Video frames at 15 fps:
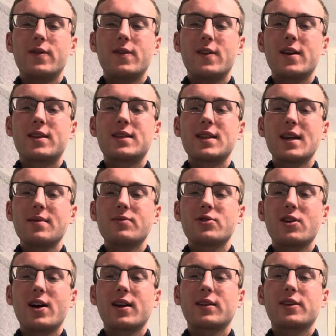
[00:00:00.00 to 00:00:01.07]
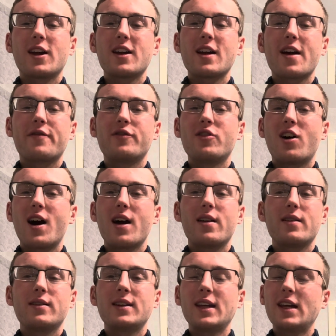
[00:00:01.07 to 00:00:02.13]
it seems like they have
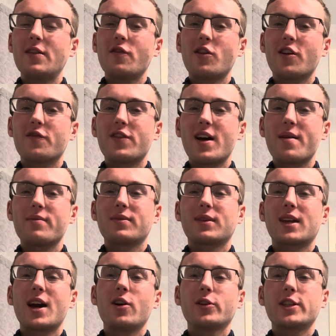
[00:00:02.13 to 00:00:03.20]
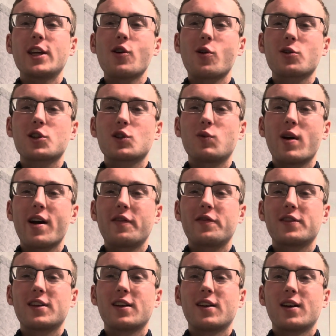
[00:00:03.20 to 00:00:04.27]
not, neither of them, Kelce or
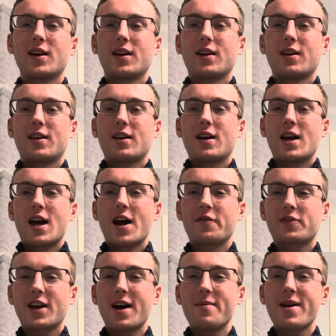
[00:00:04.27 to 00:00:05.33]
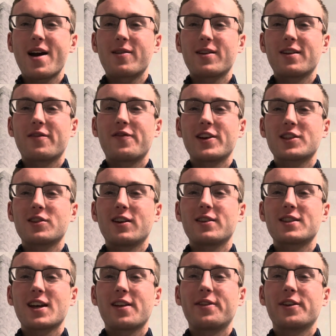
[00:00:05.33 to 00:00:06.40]
Swift, have come out and officially
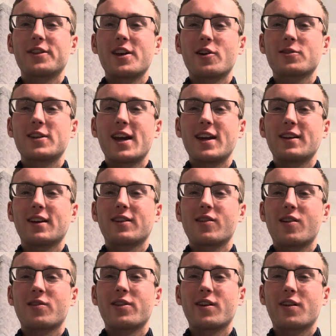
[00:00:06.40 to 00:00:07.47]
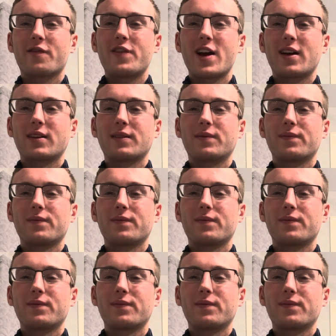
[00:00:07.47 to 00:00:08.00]
said that they're dating or they're a thing.